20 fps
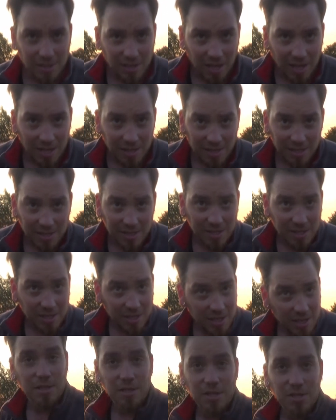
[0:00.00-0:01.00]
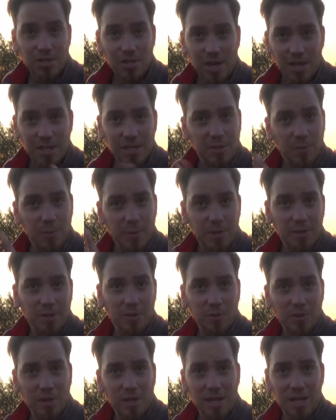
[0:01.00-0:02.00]
like this, the slightest wind
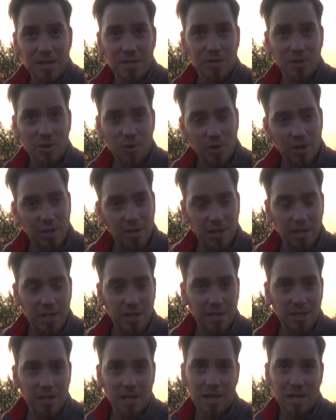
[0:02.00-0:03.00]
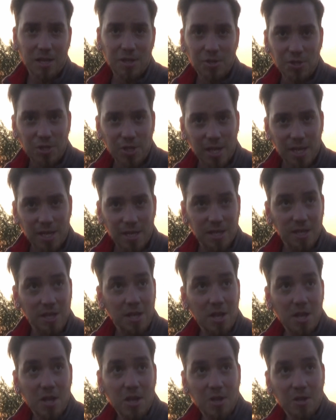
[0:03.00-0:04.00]
to the lens or a little shake,
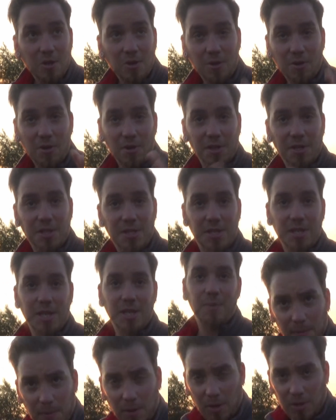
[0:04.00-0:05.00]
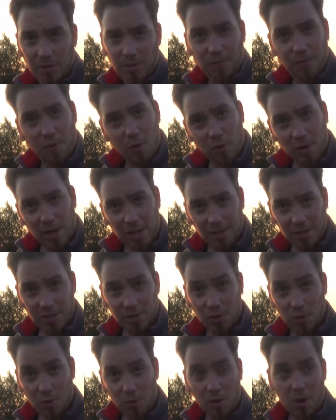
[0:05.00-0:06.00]
you're gonna see it because the focal length is
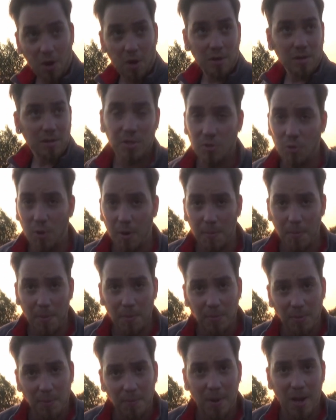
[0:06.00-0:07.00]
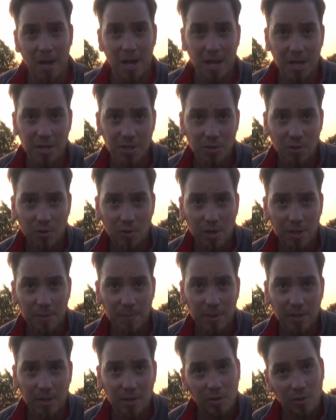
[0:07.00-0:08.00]
so long. So I bumped up my ISO a little
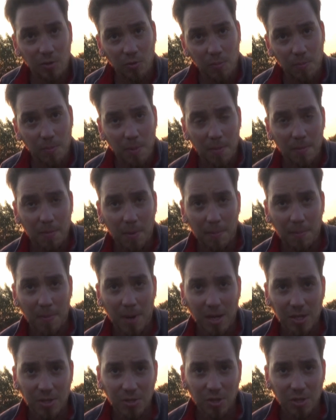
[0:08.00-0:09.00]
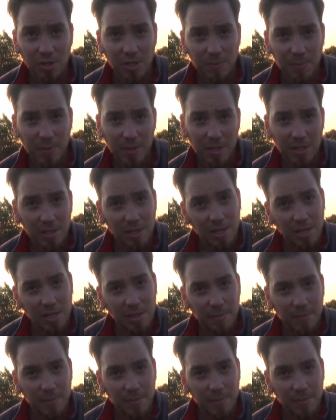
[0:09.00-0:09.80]
bit to bump up my shutter speed a little